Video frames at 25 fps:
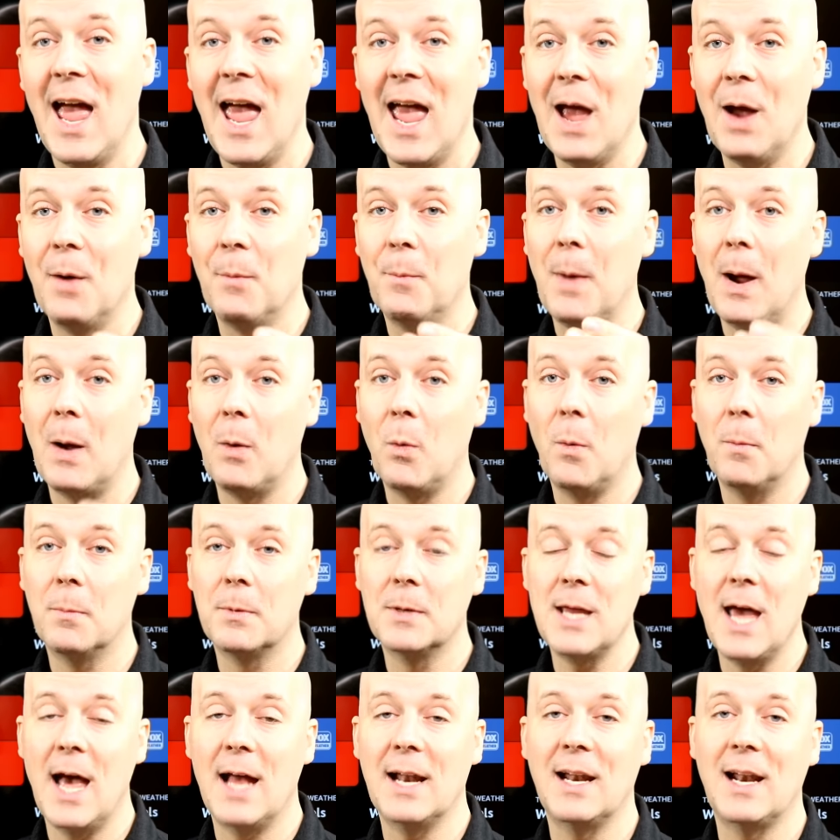and my
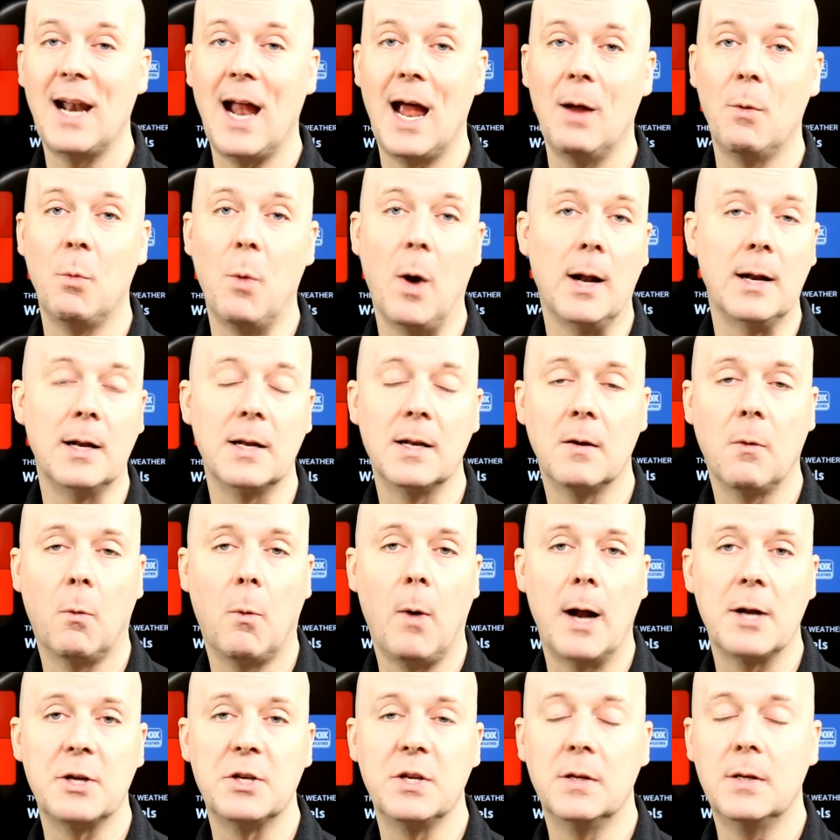dad and I wanted to
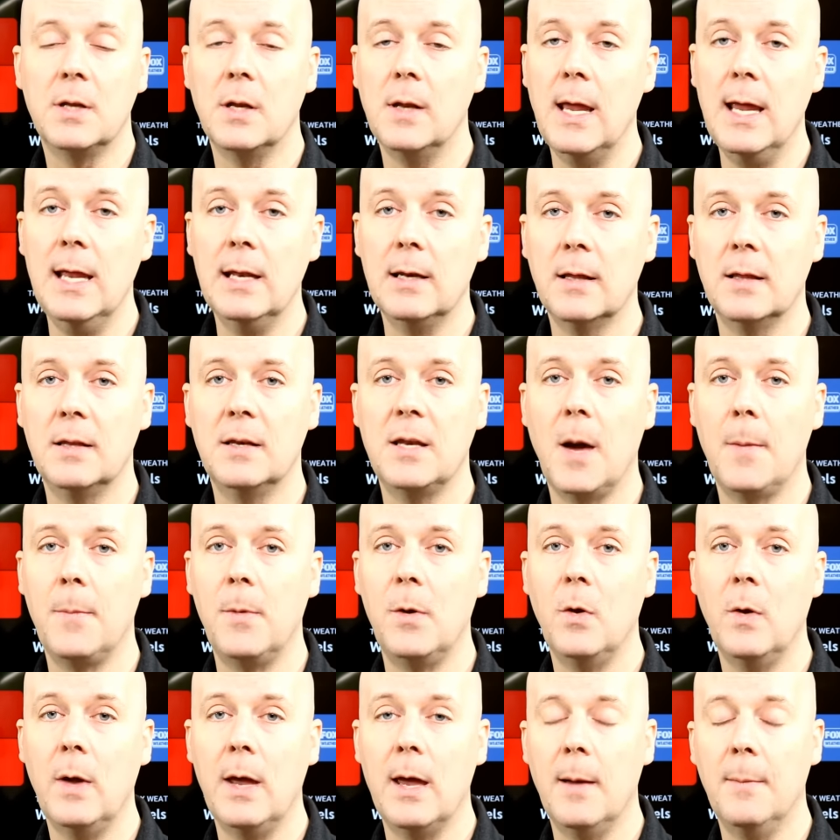watch the end of the
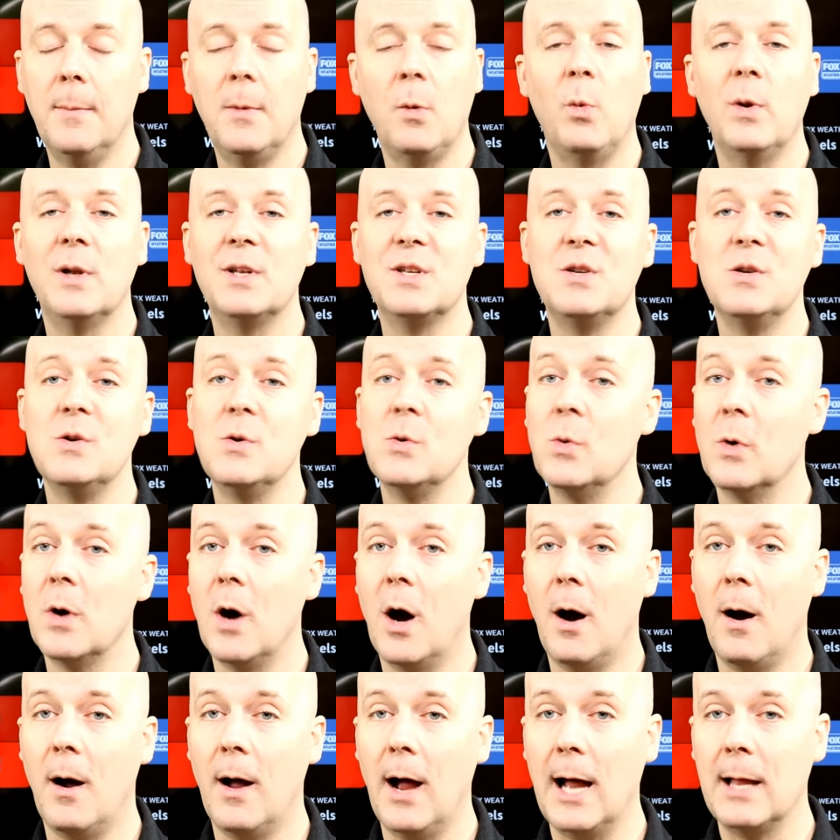WM. It went to,
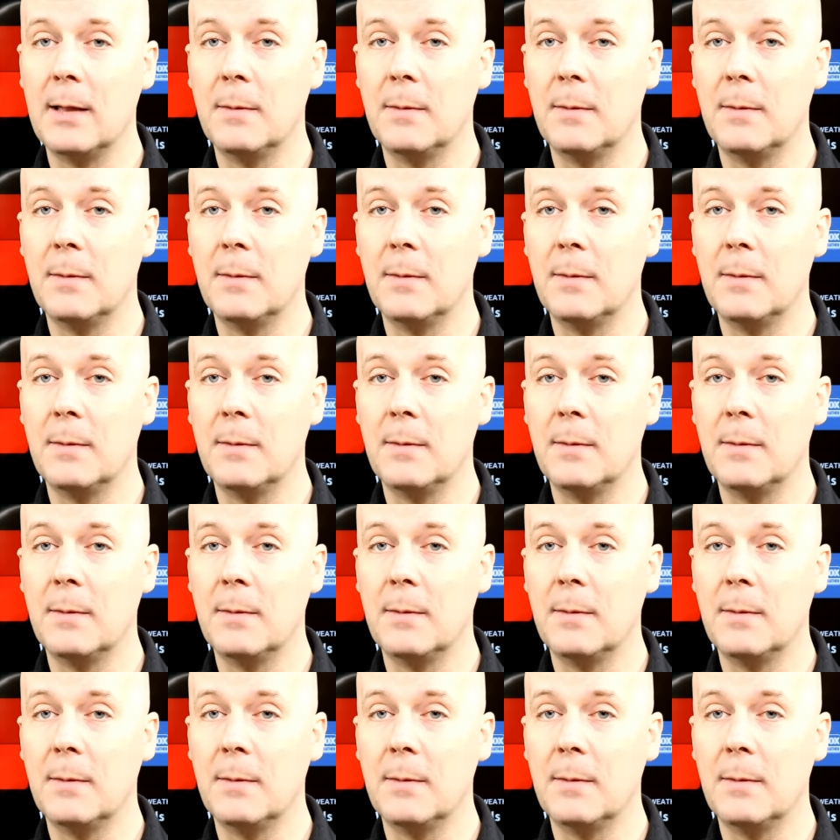uh,